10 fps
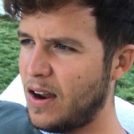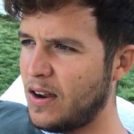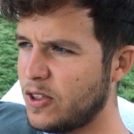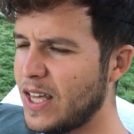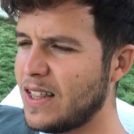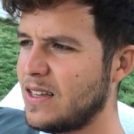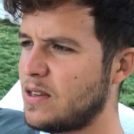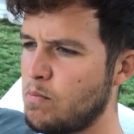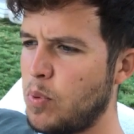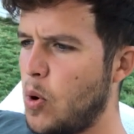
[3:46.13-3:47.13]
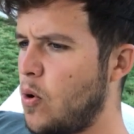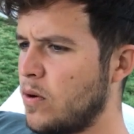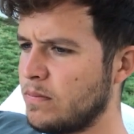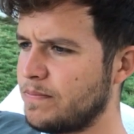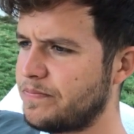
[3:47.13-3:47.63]
I think that's
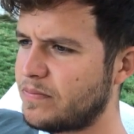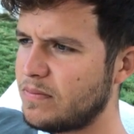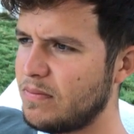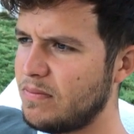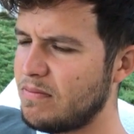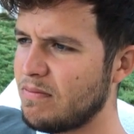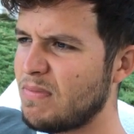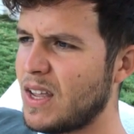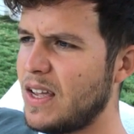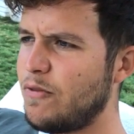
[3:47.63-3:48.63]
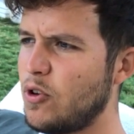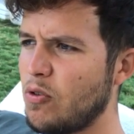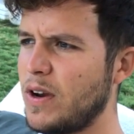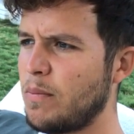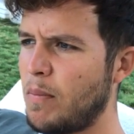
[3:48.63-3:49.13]
important. If
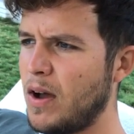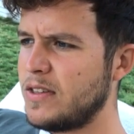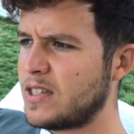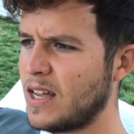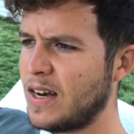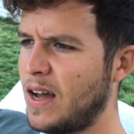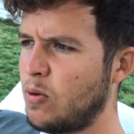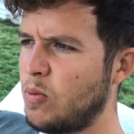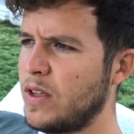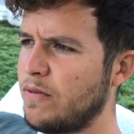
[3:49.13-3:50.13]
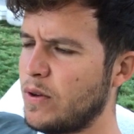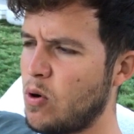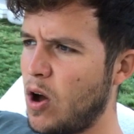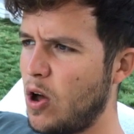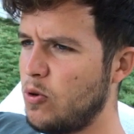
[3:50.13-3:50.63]
you're in a mindset now where you feel
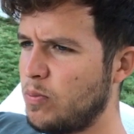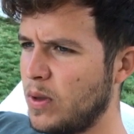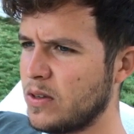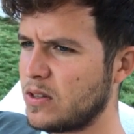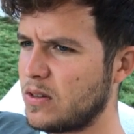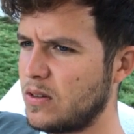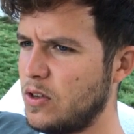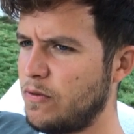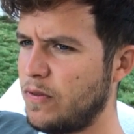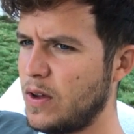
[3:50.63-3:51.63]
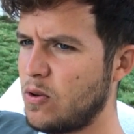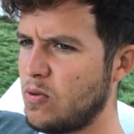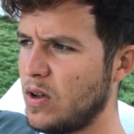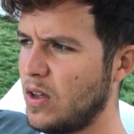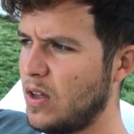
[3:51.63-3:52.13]
hopeless, you feel
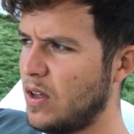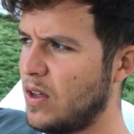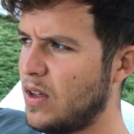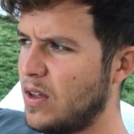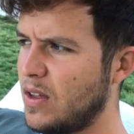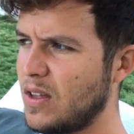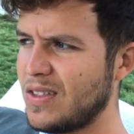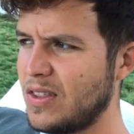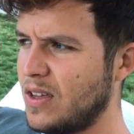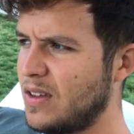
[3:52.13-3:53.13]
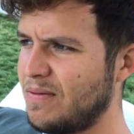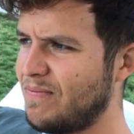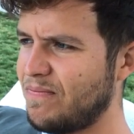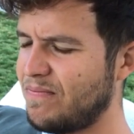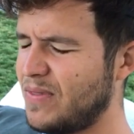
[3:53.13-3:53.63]
that,
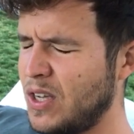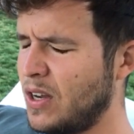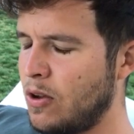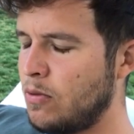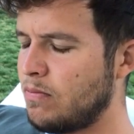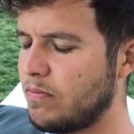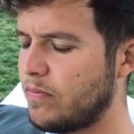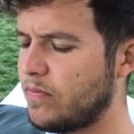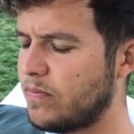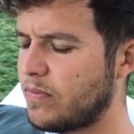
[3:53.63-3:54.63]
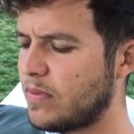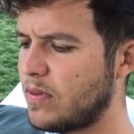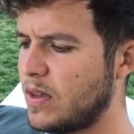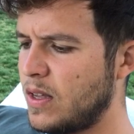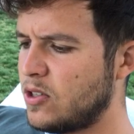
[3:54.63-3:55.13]

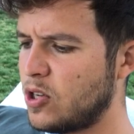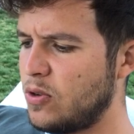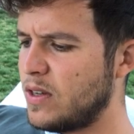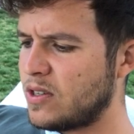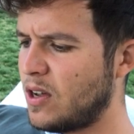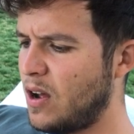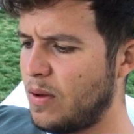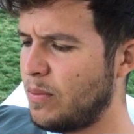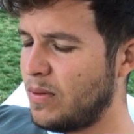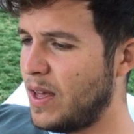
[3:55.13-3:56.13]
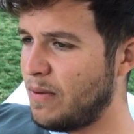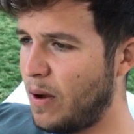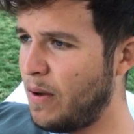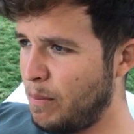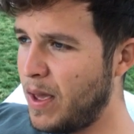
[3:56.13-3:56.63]
in 2 years' time,
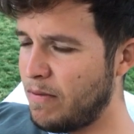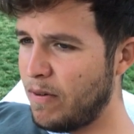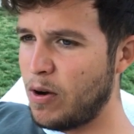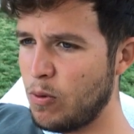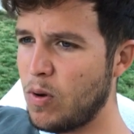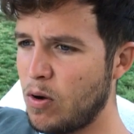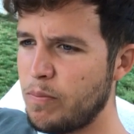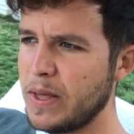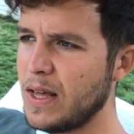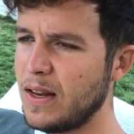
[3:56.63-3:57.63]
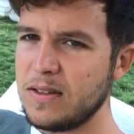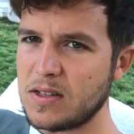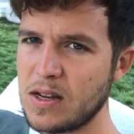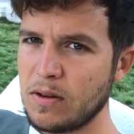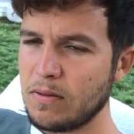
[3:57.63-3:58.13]
I may very well be ill
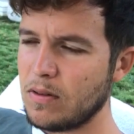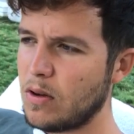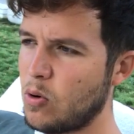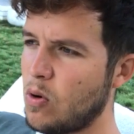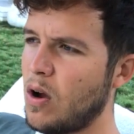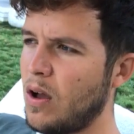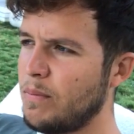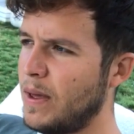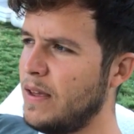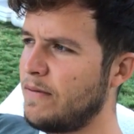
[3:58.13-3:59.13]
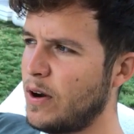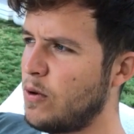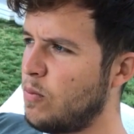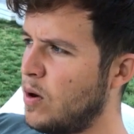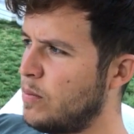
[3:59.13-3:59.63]
still, or I may
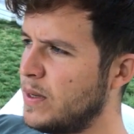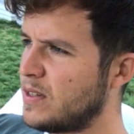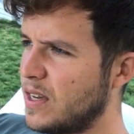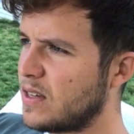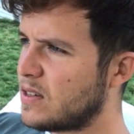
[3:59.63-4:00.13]
very well be sick